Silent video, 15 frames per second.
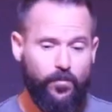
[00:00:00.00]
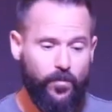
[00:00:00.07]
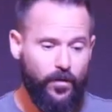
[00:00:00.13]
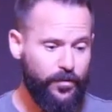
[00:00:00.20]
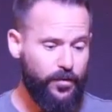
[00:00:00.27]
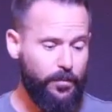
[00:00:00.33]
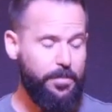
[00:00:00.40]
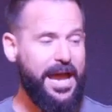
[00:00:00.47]

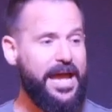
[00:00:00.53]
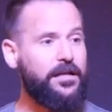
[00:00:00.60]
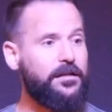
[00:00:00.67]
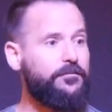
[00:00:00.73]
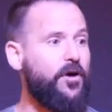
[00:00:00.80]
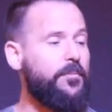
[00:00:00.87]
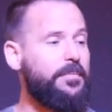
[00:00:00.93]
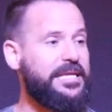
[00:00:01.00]
the Battle
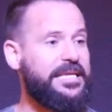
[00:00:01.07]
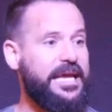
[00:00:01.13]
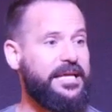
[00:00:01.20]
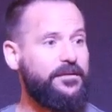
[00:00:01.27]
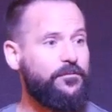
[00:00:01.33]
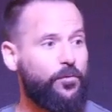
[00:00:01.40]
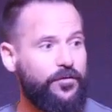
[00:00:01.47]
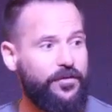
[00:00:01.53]
of
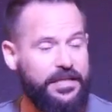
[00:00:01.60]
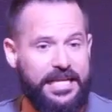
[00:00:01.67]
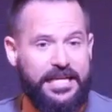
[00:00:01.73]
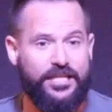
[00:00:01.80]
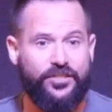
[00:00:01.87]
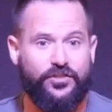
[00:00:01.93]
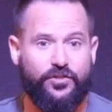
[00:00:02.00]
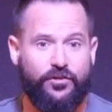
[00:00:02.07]
Armageddon, where
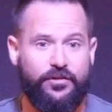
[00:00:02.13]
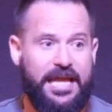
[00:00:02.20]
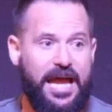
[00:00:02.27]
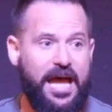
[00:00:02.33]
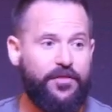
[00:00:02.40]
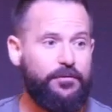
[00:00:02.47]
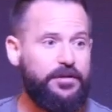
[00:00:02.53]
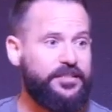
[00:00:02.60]
nations are
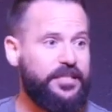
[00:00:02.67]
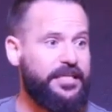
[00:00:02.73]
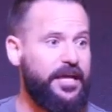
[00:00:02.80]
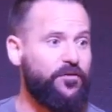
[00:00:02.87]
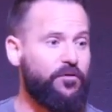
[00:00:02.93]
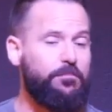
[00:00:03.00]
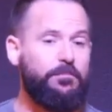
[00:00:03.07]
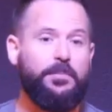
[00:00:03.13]
gathering
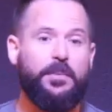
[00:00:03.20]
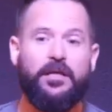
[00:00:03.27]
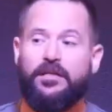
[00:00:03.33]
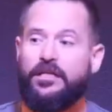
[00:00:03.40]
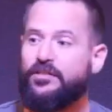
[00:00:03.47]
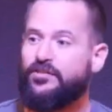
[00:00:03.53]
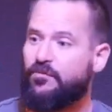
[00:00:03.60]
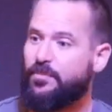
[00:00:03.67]
together,
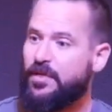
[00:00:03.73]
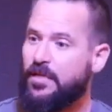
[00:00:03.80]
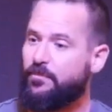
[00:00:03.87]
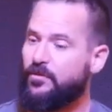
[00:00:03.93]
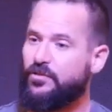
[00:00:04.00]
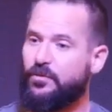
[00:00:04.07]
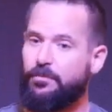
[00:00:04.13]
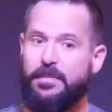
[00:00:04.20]
millions of
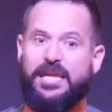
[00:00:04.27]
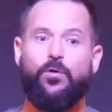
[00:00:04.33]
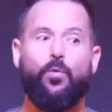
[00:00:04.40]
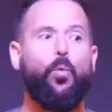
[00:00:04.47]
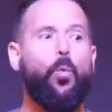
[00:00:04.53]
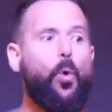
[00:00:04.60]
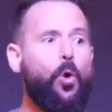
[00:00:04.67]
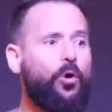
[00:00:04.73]
people to make
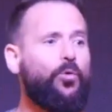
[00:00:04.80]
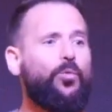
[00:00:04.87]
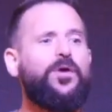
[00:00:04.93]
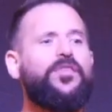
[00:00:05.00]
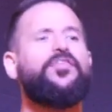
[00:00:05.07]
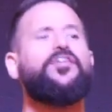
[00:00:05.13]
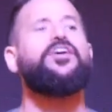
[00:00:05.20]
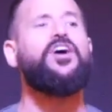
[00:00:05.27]
war
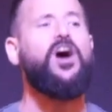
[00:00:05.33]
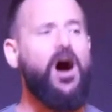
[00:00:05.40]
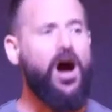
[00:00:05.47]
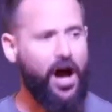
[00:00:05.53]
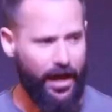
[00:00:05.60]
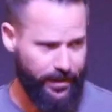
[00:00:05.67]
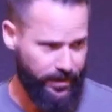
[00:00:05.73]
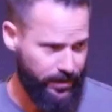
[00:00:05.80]
with
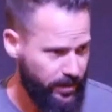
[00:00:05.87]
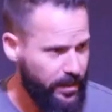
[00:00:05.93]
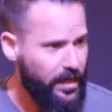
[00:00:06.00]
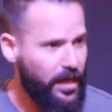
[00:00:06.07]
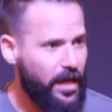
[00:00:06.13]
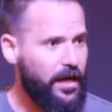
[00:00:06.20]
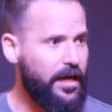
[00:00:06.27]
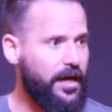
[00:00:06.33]
God.
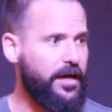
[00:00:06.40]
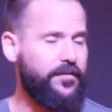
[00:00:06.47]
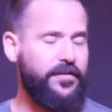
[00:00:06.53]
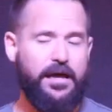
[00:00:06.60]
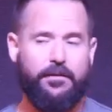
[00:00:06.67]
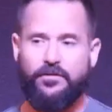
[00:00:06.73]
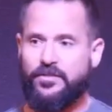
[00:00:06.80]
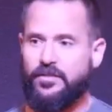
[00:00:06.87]
Uh,
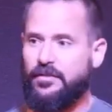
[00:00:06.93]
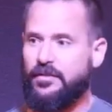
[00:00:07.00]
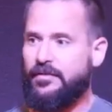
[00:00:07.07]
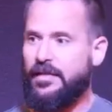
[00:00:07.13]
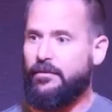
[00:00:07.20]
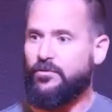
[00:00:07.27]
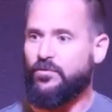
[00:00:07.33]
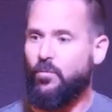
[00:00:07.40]
that was
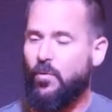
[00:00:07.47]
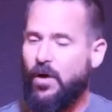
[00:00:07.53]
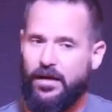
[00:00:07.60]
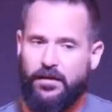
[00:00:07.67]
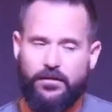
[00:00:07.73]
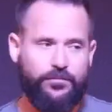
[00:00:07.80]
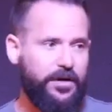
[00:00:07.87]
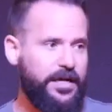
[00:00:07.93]
that was
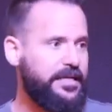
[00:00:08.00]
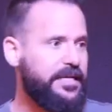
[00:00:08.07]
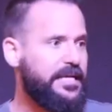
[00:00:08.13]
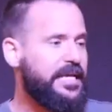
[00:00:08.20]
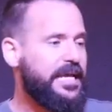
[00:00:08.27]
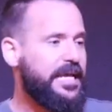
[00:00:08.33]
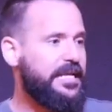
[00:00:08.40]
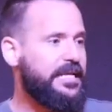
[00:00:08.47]
wild, right?
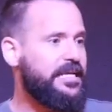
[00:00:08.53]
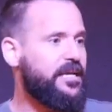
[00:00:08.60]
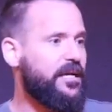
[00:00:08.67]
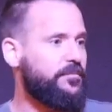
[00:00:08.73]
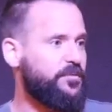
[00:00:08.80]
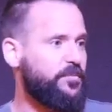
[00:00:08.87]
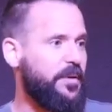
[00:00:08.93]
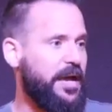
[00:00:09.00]
And he
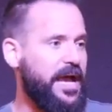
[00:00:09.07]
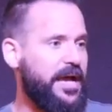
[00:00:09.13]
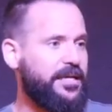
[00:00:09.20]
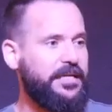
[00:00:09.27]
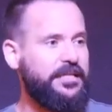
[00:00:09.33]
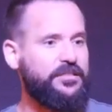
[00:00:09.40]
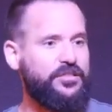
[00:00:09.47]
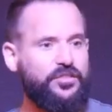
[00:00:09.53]
comes
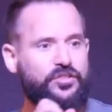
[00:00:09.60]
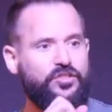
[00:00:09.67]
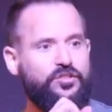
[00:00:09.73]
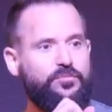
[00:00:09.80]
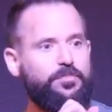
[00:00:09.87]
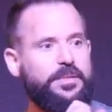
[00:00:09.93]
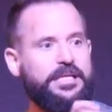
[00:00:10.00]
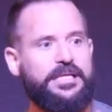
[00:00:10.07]
back and just
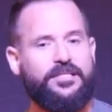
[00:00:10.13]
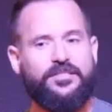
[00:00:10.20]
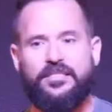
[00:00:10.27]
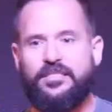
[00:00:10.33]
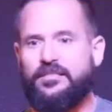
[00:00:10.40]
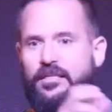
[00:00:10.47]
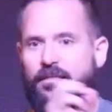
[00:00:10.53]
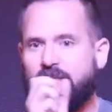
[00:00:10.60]
speaks. He,
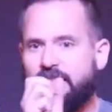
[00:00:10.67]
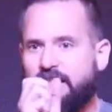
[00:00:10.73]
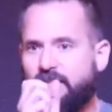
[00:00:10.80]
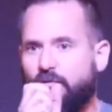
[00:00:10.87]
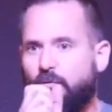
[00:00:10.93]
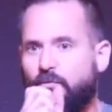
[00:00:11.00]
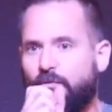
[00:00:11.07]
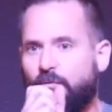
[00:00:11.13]
said, he says
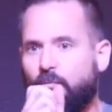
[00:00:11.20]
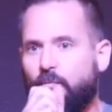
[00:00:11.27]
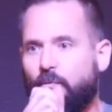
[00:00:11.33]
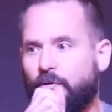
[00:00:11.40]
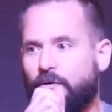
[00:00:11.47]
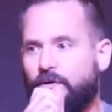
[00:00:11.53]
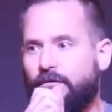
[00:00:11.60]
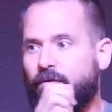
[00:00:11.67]
the, the
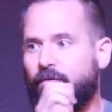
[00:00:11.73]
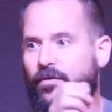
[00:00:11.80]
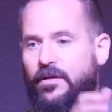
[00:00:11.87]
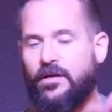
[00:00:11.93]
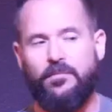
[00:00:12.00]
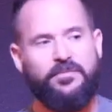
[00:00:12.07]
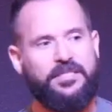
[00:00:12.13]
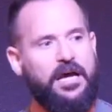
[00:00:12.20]
word of, that
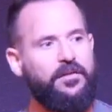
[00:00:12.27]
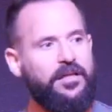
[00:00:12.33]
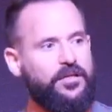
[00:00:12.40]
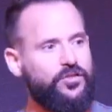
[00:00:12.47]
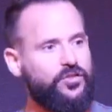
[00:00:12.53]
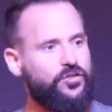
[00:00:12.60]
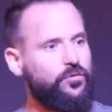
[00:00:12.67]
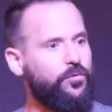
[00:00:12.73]
comes out like
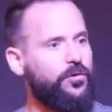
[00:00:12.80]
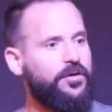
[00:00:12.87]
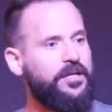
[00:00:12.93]
a sword,